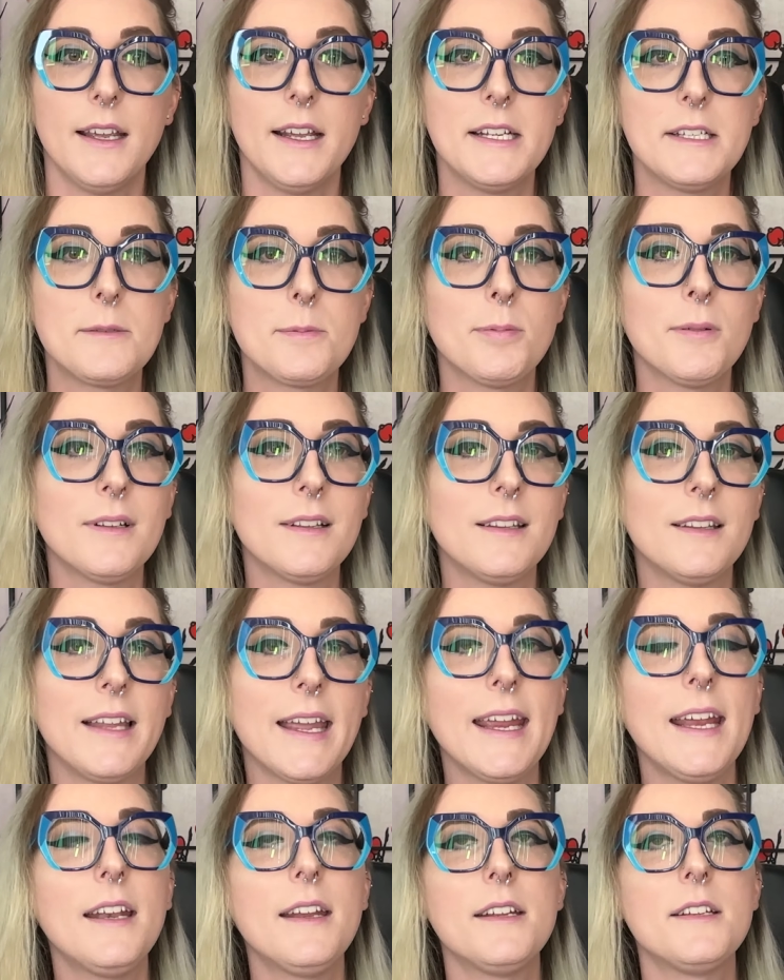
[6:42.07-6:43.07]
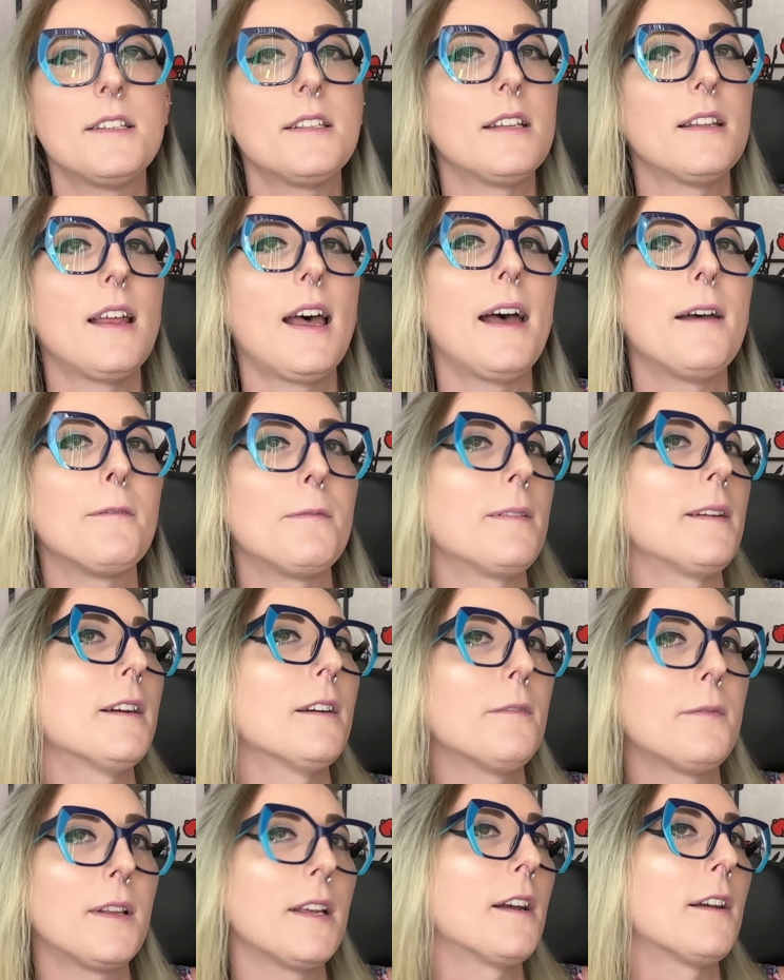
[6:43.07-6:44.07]
It's related to that
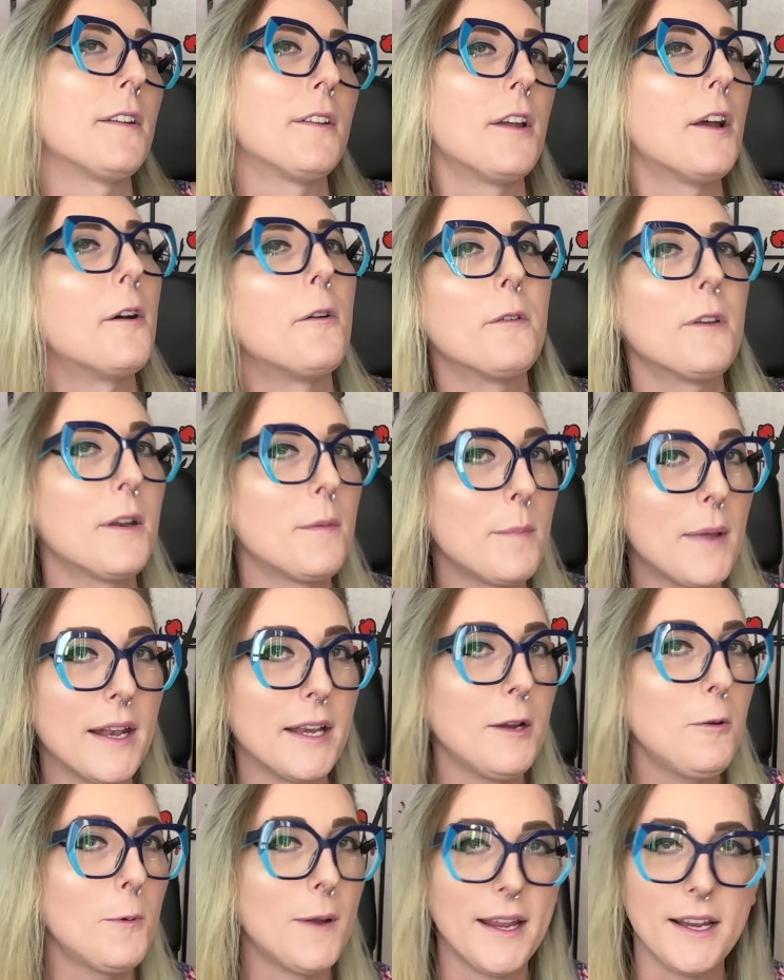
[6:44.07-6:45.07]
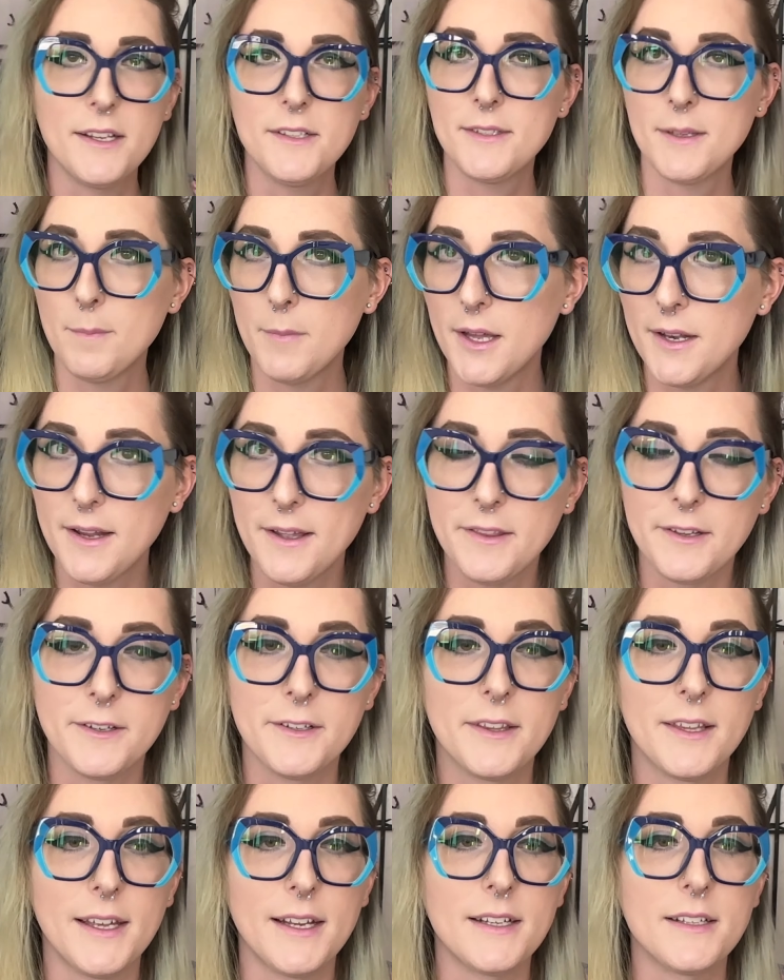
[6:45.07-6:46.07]
fear of the unknown in many ways, among other
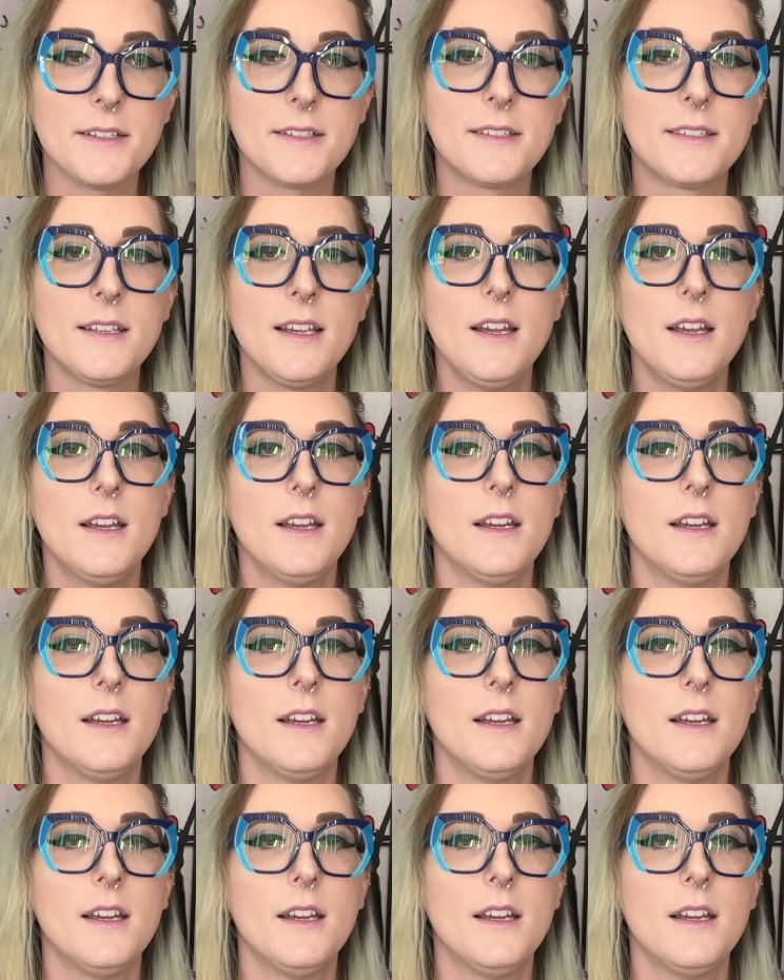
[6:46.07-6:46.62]
things.